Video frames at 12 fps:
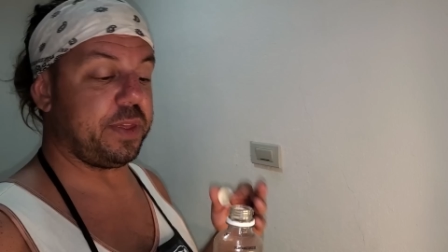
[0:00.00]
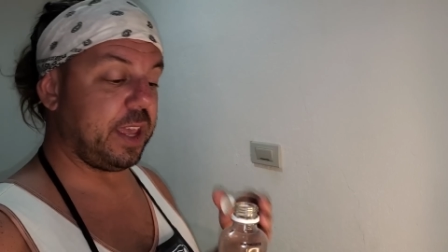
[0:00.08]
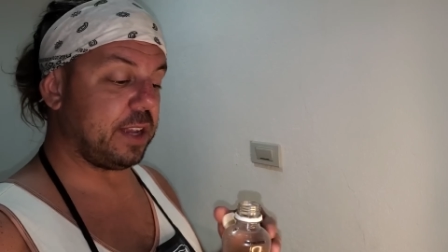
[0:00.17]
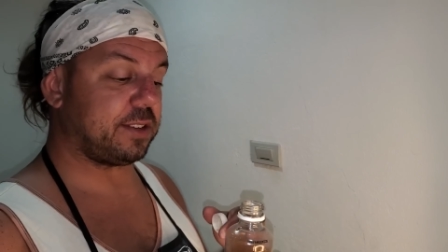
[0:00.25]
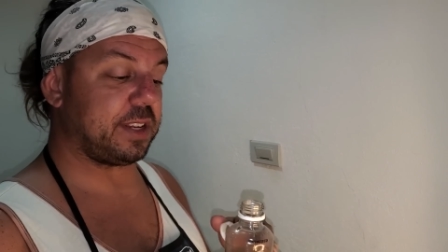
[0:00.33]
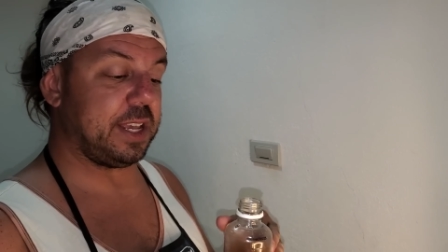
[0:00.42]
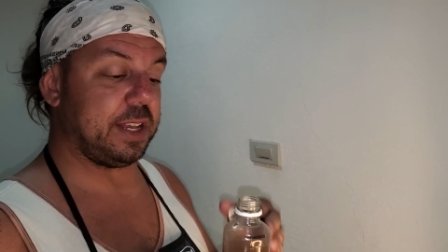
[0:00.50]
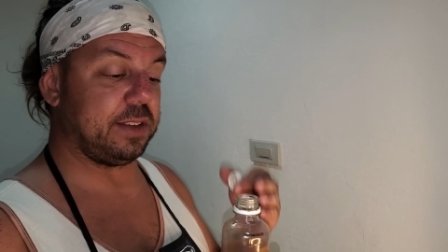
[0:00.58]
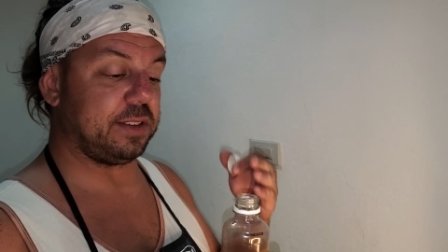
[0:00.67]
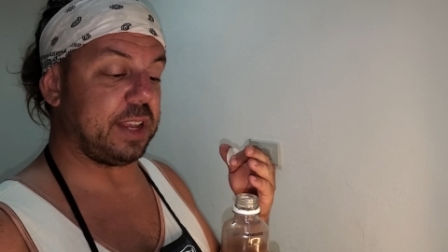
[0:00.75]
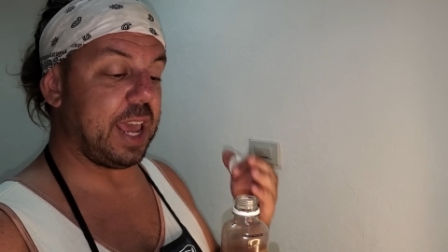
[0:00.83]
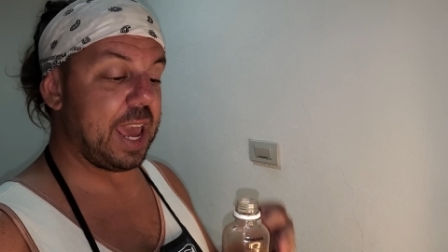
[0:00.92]
This
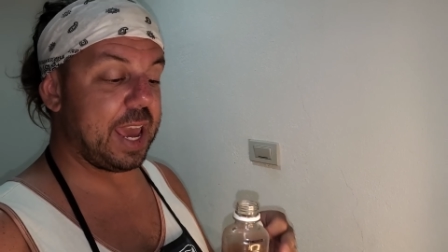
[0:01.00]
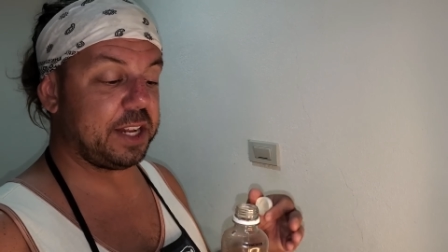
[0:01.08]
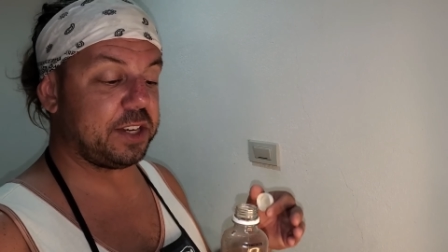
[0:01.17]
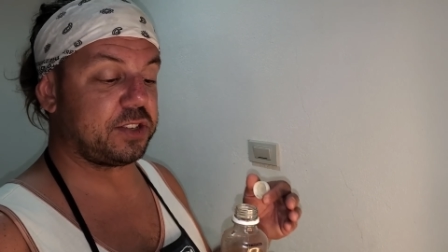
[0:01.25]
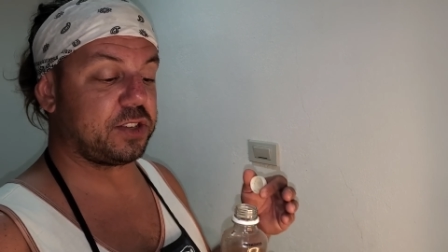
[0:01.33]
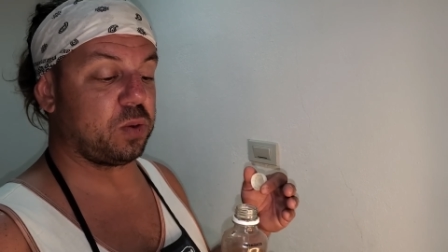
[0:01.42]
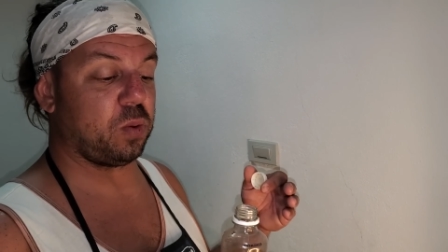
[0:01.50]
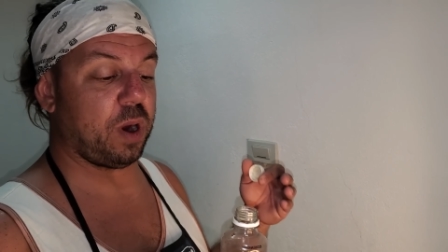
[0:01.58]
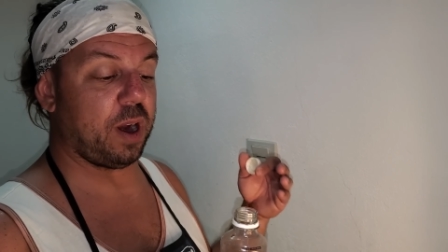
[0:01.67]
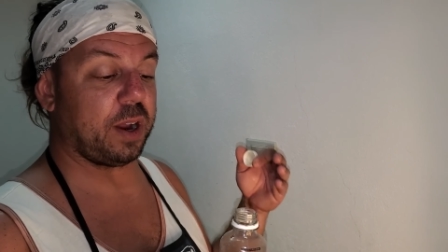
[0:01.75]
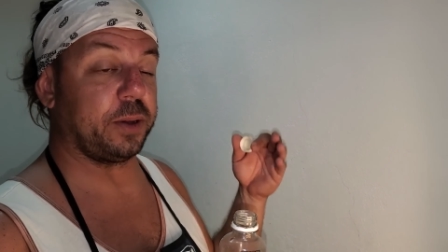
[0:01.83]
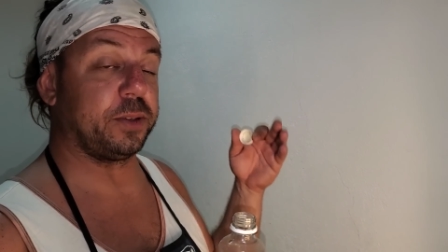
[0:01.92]
is aged to
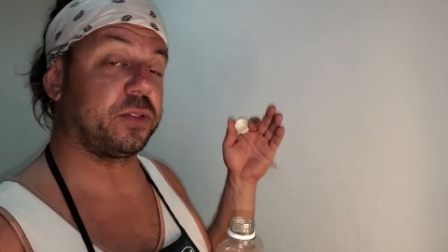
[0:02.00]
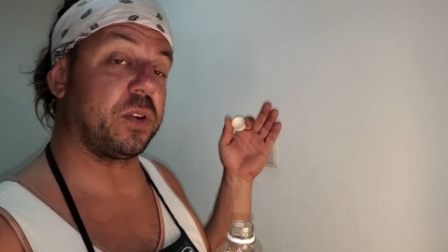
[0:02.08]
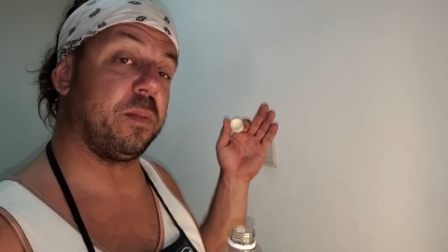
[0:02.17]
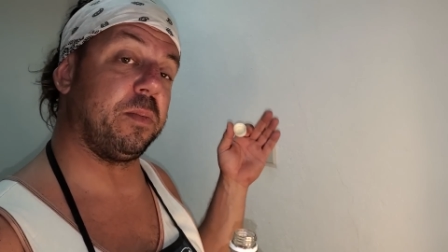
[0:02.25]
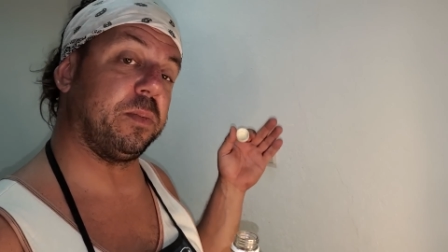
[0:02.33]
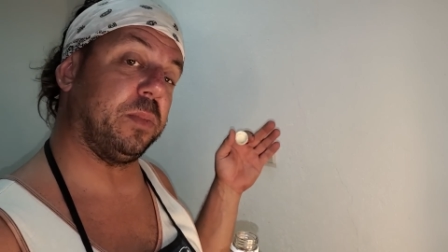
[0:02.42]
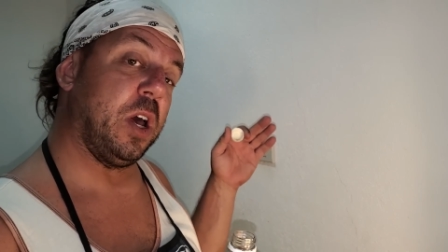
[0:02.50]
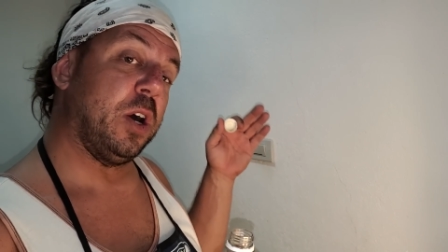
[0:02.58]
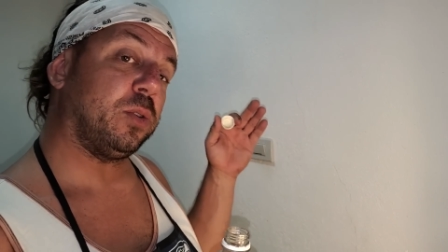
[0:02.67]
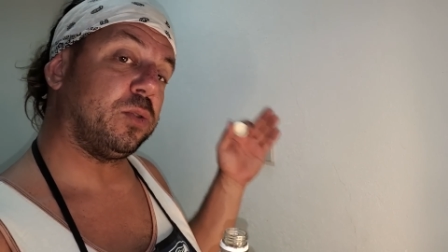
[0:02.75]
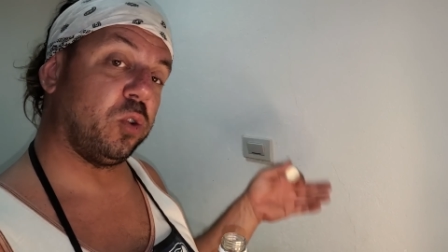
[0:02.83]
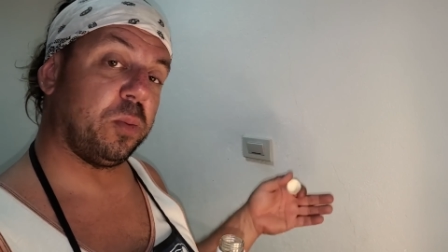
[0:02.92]
where it goes from
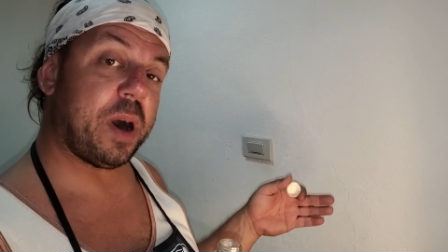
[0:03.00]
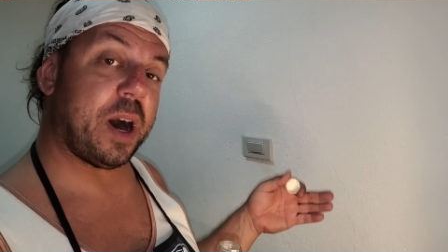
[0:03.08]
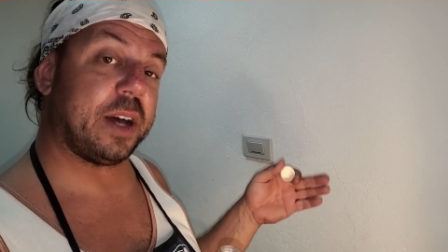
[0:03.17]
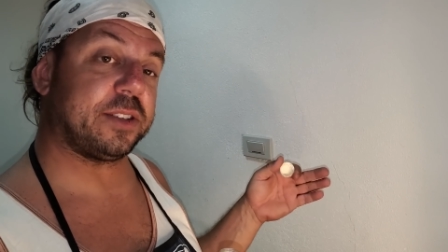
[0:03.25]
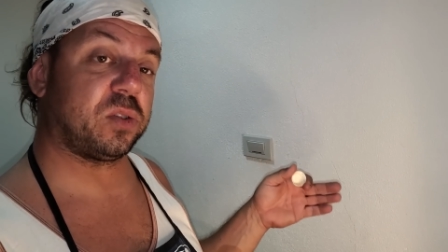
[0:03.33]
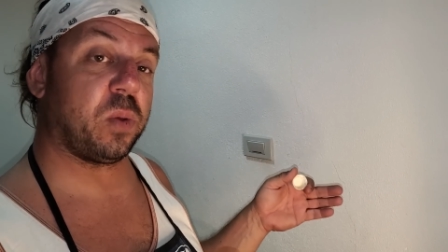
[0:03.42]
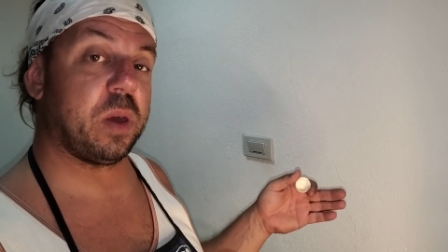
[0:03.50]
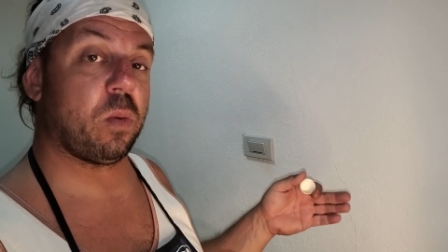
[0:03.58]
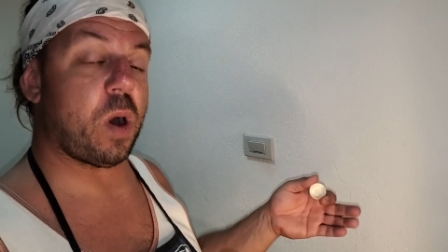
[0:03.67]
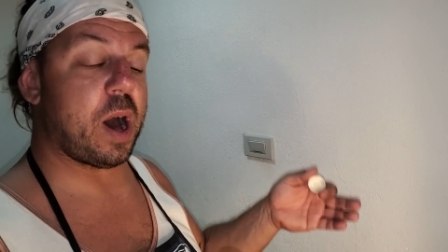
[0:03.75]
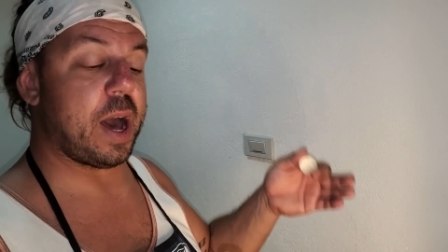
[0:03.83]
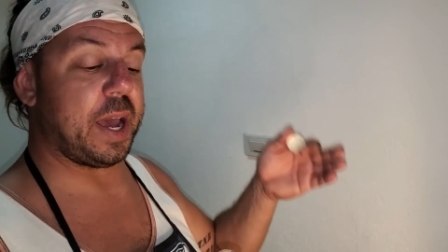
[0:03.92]
tuba sweet
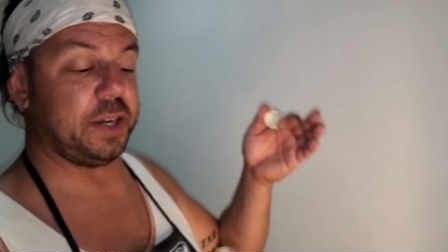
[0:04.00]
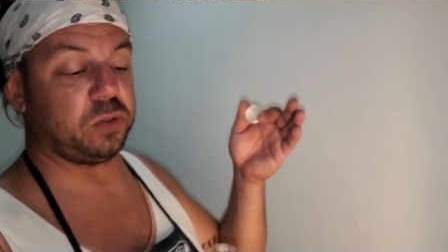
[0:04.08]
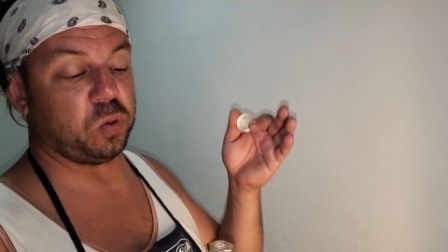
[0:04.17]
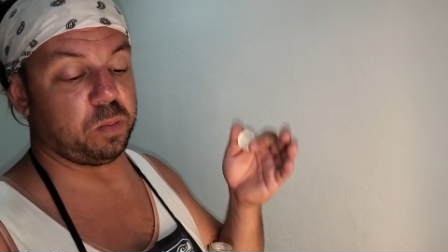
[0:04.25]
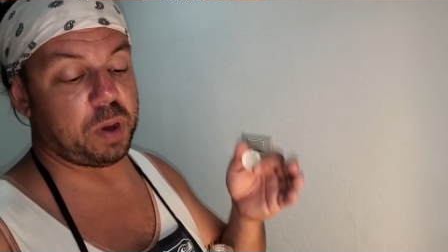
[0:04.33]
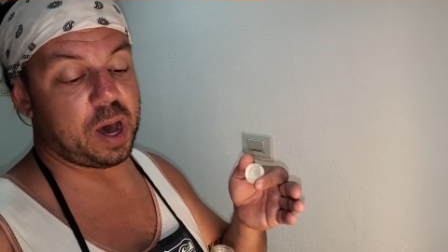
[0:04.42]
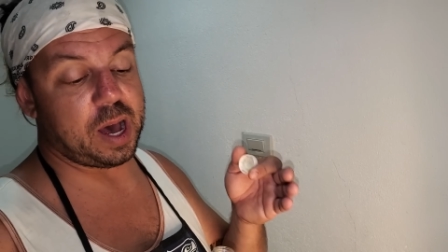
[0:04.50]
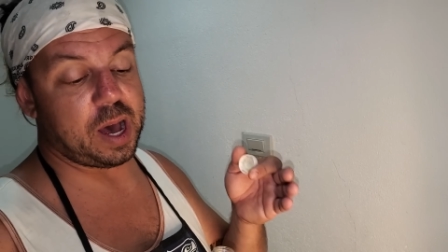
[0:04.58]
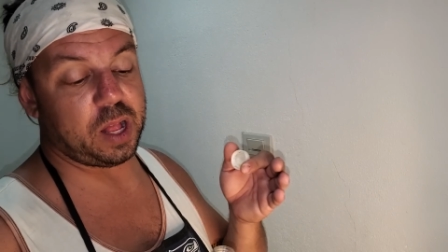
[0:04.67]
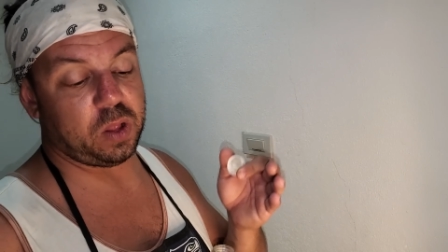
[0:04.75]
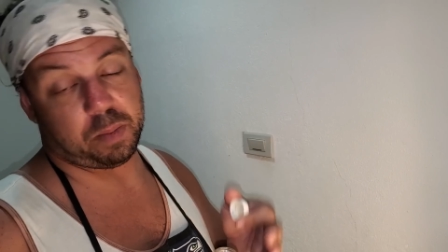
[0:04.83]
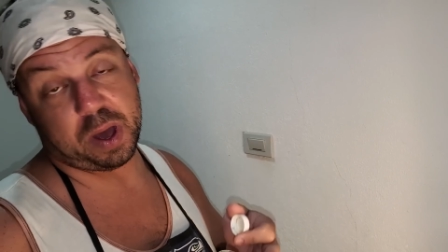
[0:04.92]
wine to
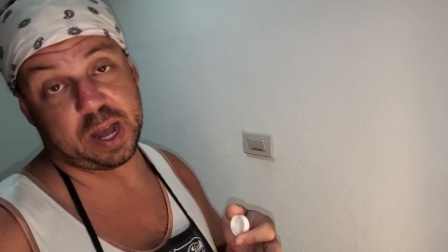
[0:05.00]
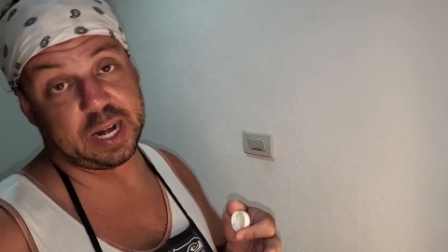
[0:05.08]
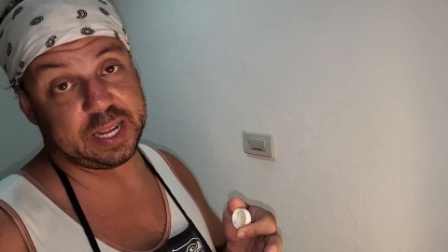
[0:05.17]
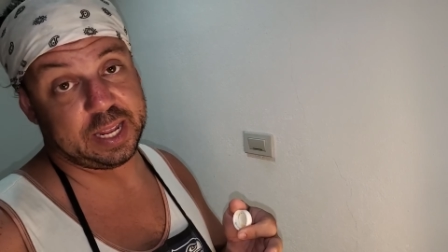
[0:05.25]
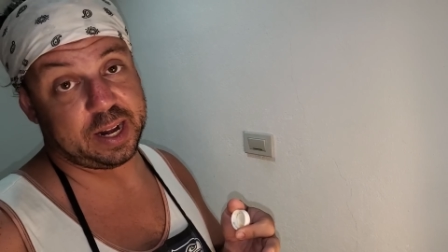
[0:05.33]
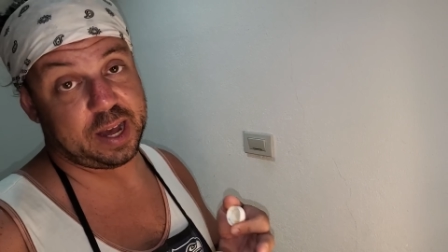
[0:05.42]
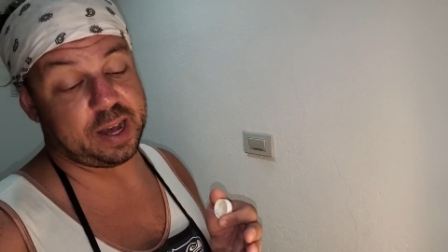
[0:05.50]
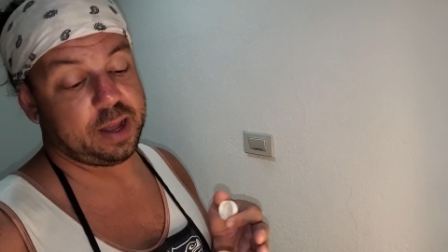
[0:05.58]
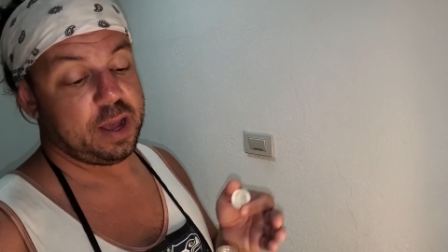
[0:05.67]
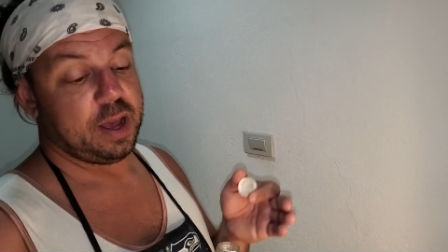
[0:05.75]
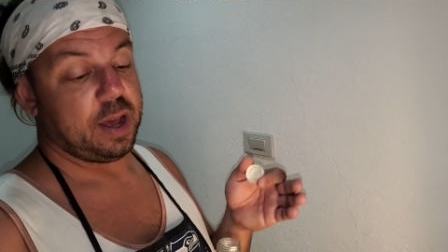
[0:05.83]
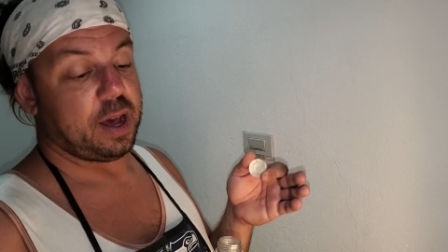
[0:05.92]
bahal or bahalina,
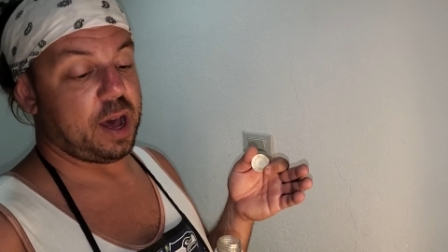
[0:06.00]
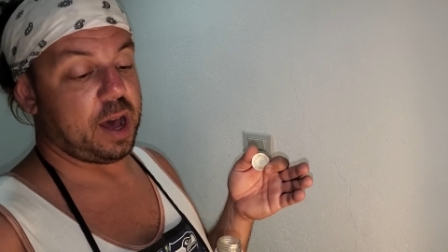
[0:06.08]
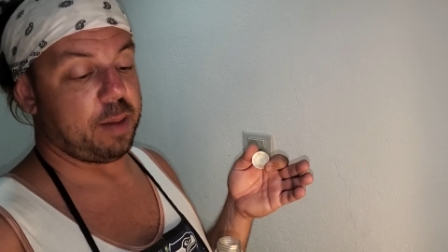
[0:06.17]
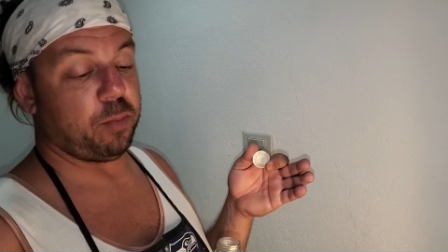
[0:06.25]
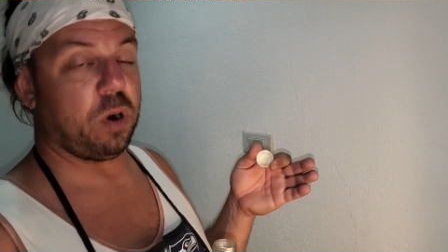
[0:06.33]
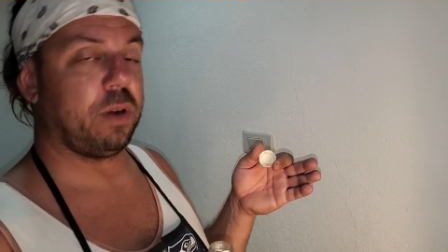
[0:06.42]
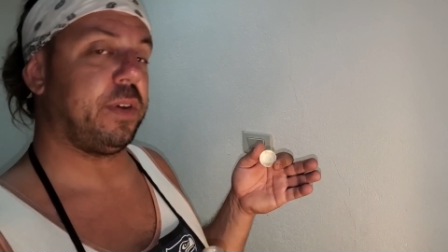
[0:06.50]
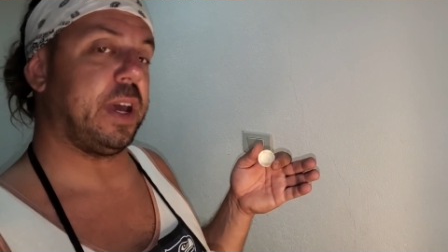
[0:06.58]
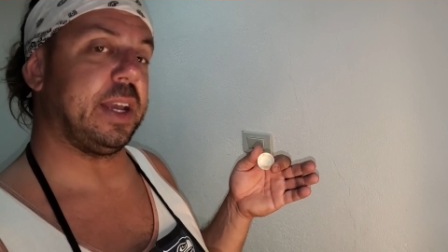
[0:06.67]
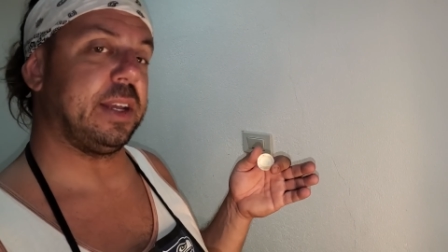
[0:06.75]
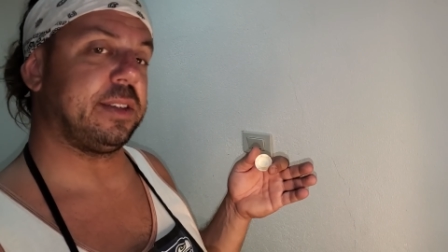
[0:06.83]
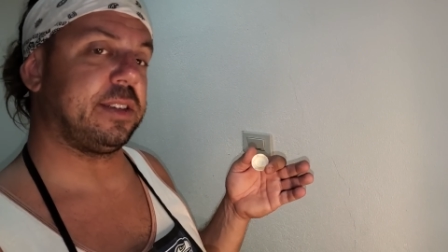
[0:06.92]
more of
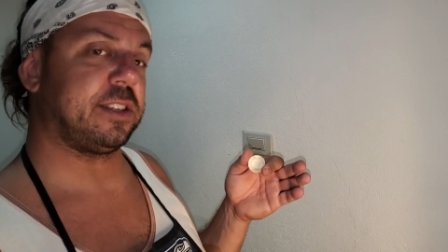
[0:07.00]
a